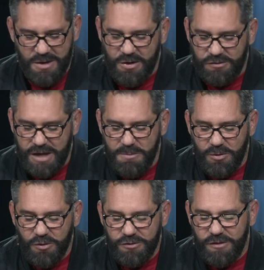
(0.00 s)
Those
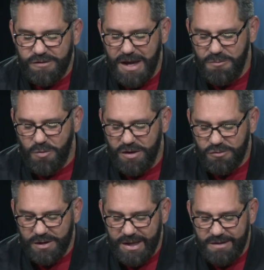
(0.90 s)
chemicals are the same ones
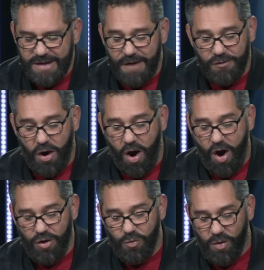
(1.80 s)
released after a
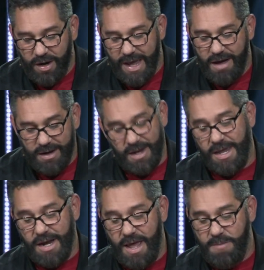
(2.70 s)
hard workout. Can I
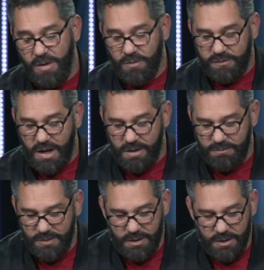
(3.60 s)
get an amen? What's up?